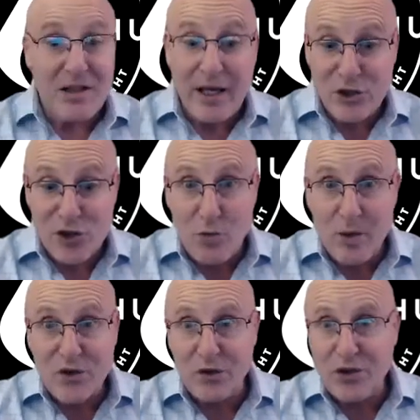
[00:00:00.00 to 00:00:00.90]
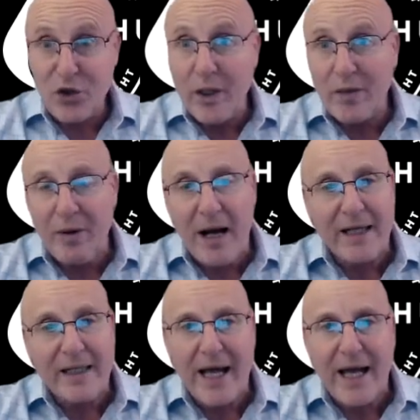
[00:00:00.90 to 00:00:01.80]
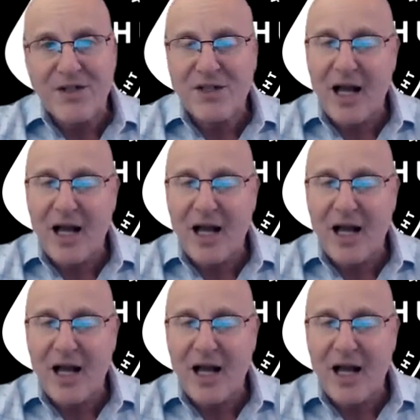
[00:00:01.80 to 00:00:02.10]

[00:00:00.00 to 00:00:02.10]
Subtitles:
Thank you so much for doing the podcast.